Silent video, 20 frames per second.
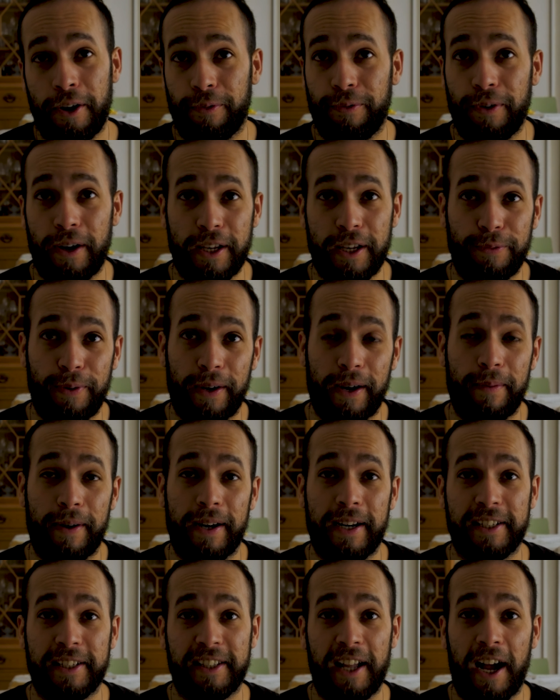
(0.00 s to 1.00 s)
First thing I'm
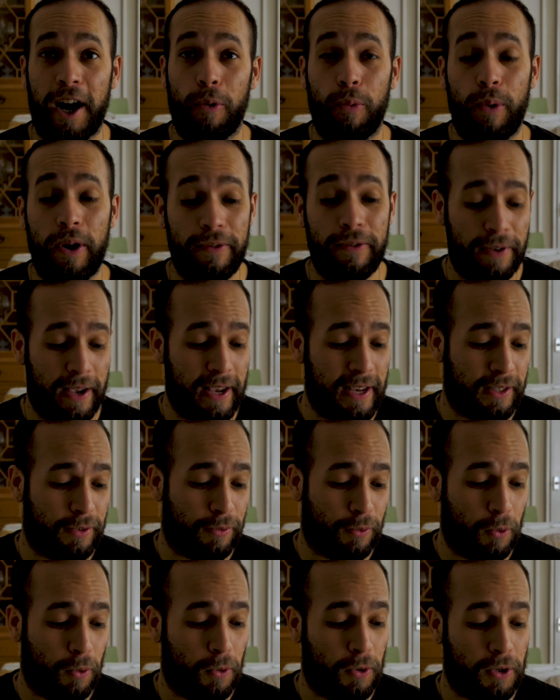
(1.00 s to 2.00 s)
going to start with is,
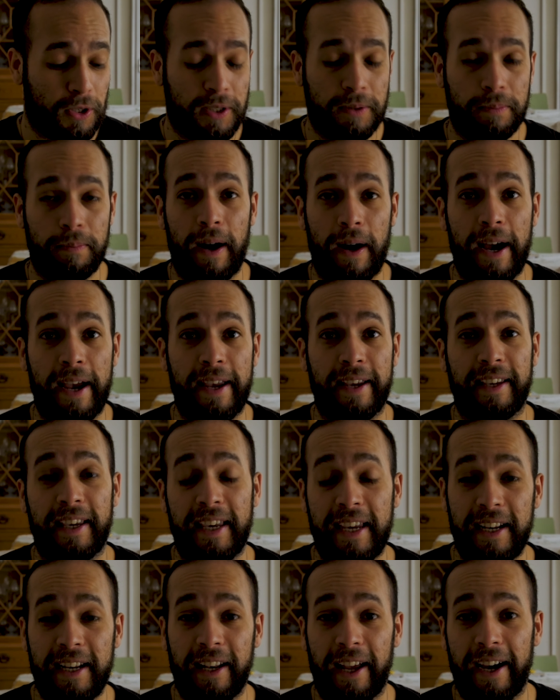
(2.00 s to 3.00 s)
of course, my
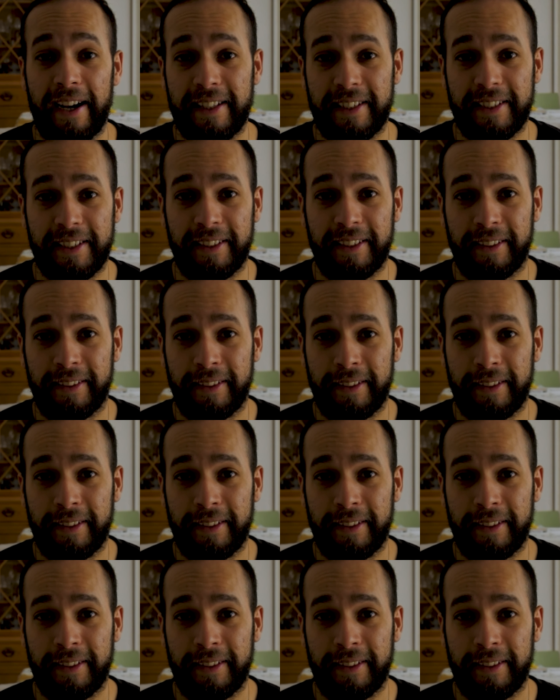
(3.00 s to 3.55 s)
key light.